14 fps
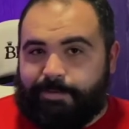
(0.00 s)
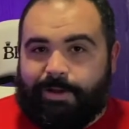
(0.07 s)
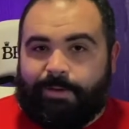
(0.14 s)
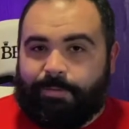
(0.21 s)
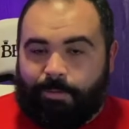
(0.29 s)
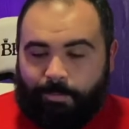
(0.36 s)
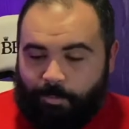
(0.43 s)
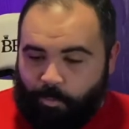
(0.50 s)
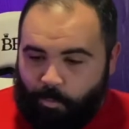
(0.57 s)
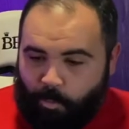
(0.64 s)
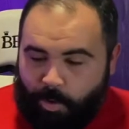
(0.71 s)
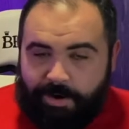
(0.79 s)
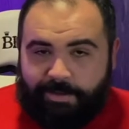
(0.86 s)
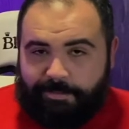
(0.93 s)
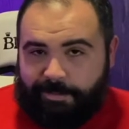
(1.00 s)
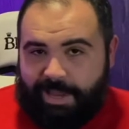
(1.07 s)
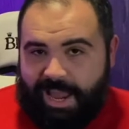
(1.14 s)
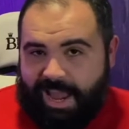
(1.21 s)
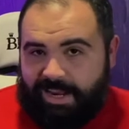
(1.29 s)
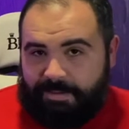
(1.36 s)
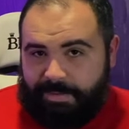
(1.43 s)
A wonderfully
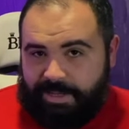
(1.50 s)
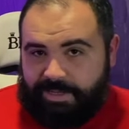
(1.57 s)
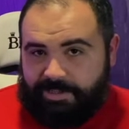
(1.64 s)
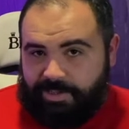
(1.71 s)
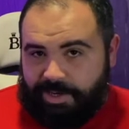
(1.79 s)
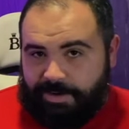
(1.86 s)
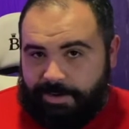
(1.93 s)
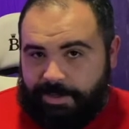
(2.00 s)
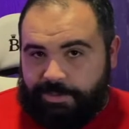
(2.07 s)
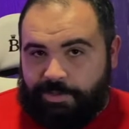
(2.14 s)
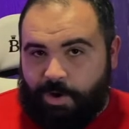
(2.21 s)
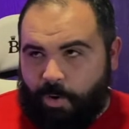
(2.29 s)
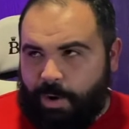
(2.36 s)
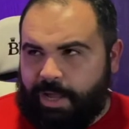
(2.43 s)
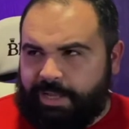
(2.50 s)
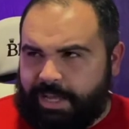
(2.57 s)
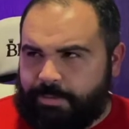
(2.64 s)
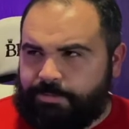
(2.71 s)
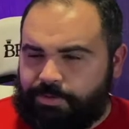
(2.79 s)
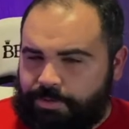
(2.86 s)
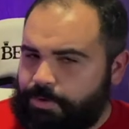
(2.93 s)
animated series,
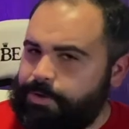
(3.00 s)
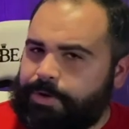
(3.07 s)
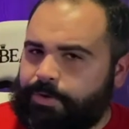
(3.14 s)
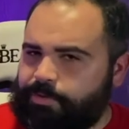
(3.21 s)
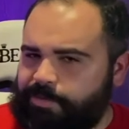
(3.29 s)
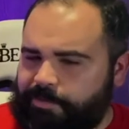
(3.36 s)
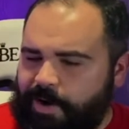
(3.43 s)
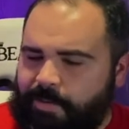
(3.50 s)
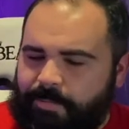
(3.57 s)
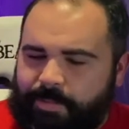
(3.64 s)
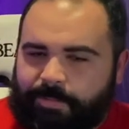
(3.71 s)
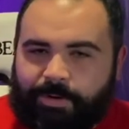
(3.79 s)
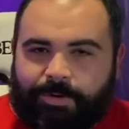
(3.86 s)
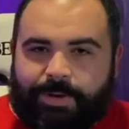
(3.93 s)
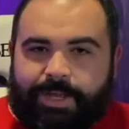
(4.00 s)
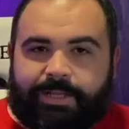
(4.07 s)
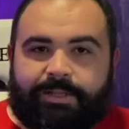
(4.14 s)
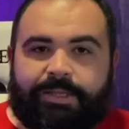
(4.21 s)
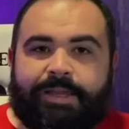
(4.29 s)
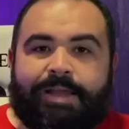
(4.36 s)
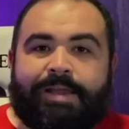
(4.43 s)
OLM Studios, if I remember
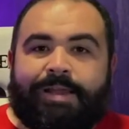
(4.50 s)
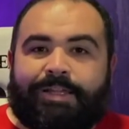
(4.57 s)
correctly,